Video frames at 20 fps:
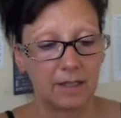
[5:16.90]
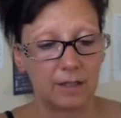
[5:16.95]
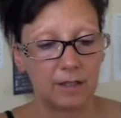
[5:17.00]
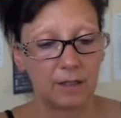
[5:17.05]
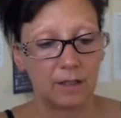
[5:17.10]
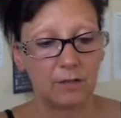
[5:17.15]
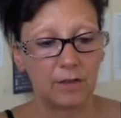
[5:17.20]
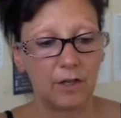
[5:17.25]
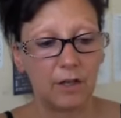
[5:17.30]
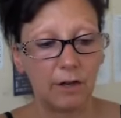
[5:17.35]

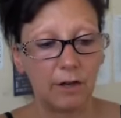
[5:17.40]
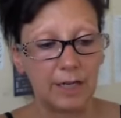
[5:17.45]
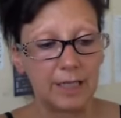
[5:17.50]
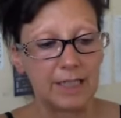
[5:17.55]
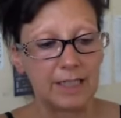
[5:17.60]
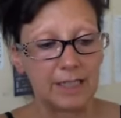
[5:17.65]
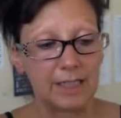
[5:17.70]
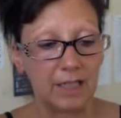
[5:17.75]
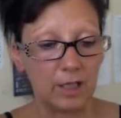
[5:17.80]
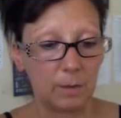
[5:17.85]
So if you're not in
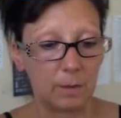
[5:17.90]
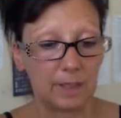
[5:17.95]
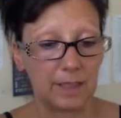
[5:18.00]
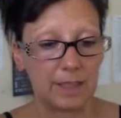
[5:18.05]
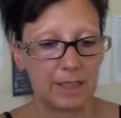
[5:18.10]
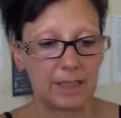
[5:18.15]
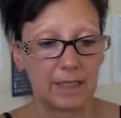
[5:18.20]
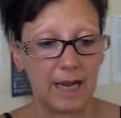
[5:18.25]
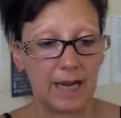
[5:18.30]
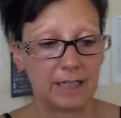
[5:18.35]
sync with
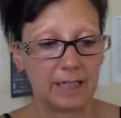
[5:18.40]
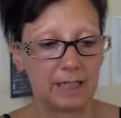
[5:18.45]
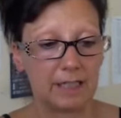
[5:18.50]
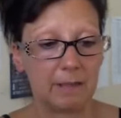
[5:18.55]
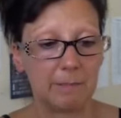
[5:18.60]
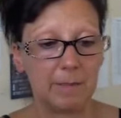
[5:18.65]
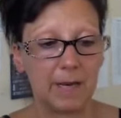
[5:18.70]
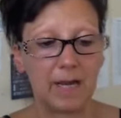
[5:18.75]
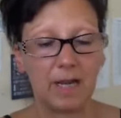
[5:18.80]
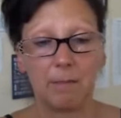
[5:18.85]
your cycle,
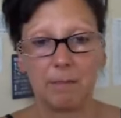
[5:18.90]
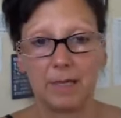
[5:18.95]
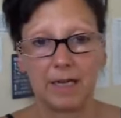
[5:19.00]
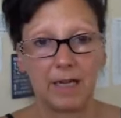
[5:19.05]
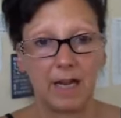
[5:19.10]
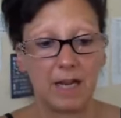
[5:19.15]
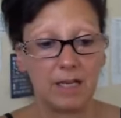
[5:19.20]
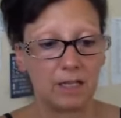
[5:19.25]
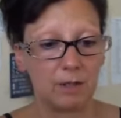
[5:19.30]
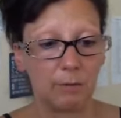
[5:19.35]
you may not be
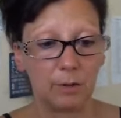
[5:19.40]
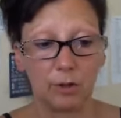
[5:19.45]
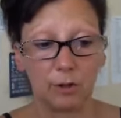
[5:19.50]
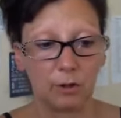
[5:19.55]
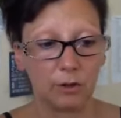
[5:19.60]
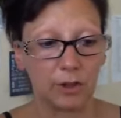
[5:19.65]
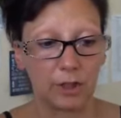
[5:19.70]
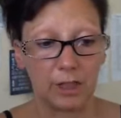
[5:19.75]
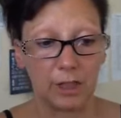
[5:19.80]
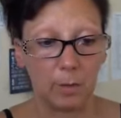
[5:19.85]
getting the
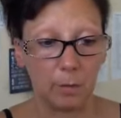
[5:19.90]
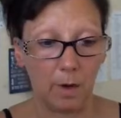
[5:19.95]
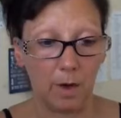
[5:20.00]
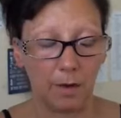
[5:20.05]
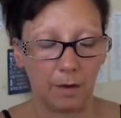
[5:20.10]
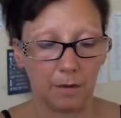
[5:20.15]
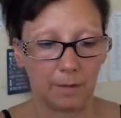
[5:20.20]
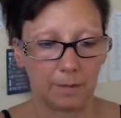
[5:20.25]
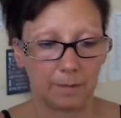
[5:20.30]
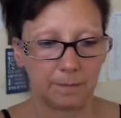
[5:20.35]
results that you
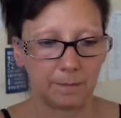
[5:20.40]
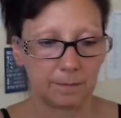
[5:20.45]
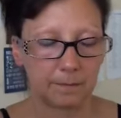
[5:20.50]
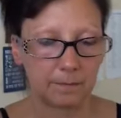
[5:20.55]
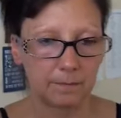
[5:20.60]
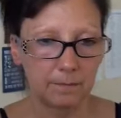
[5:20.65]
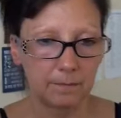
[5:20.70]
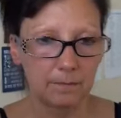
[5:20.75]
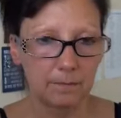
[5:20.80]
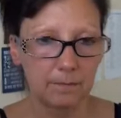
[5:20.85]
want.
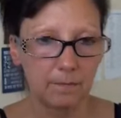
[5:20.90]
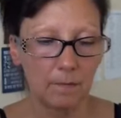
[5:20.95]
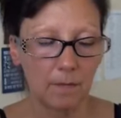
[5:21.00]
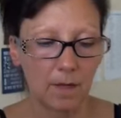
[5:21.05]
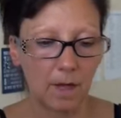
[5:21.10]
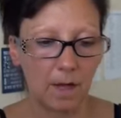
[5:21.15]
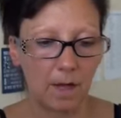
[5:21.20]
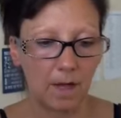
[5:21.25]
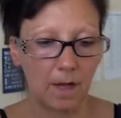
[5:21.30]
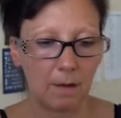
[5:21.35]

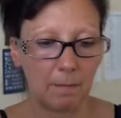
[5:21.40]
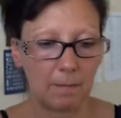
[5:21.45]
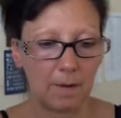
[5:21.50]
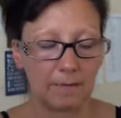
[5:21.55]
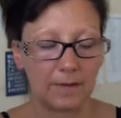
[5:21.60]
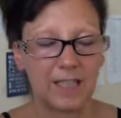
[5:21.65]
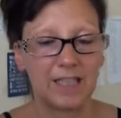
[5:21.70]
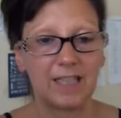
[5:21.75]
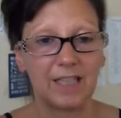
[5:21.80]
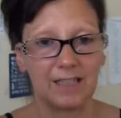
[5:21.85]

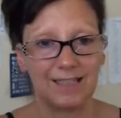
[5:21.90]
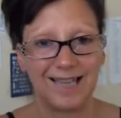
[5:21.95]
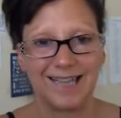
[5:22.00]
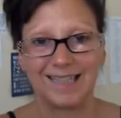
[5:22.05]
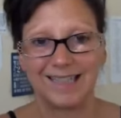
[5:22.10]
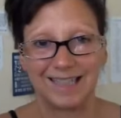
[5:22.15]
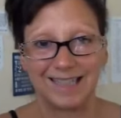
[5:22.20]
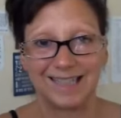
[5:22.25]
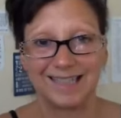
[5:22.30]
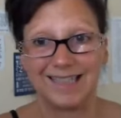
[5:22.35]
And this can,
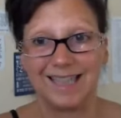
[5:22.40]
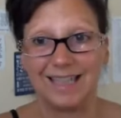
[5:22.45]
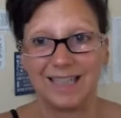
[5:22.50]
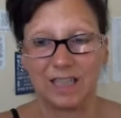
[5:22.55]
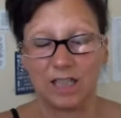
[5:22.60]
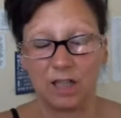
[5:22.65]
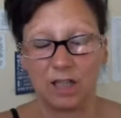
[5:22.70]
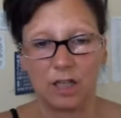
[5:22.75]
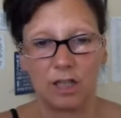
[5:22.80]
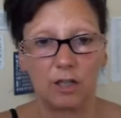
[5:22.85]
that's, I say,
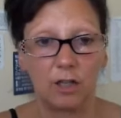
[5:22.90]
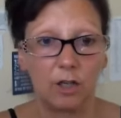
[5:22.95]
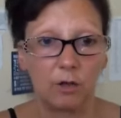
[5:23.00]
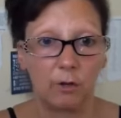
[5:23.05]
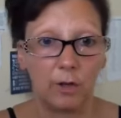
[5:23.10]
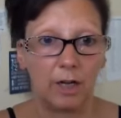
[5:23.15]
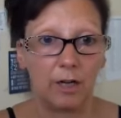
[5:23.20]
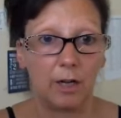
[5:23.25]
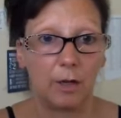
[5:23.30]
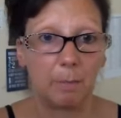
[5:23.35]
this can
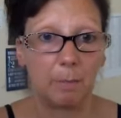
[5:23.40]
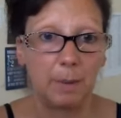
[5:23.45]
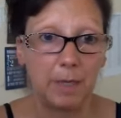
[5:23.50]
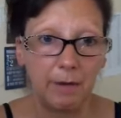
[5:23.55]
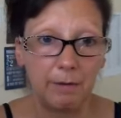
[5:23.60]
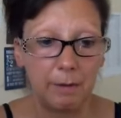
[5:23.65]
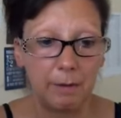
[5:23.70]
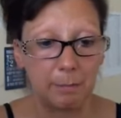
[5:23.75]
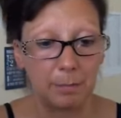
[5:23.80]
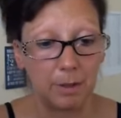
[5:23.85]
create a lot of
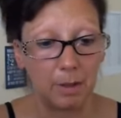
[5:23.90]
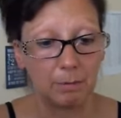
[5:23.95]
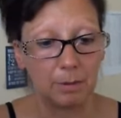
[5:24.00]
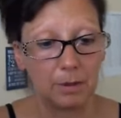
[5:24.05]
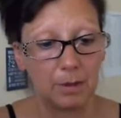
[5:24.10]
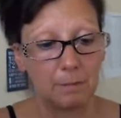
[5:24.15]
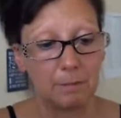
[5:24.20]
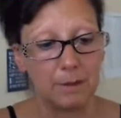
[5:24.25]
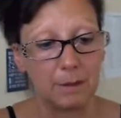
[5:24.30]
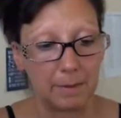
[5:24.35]
period
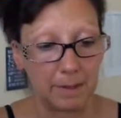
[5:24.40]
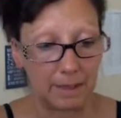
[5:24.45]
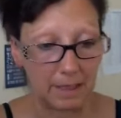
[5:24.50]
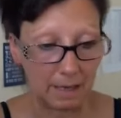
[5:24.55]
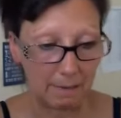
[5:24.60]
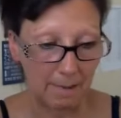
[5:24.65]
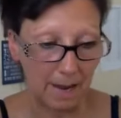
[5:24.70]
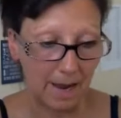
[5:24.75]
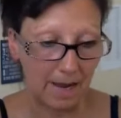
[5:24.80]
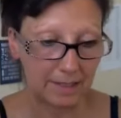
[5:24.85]
problems,
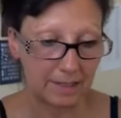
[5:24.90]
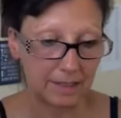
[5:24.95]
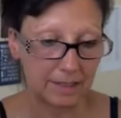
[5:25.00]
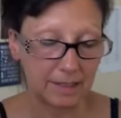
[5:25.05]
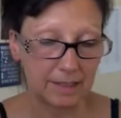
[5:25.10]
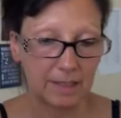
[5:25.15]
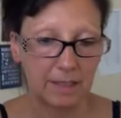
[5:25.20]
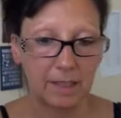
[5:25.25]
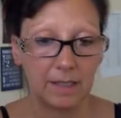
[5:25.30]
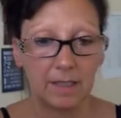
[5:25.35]

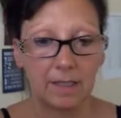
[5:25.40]
PMS,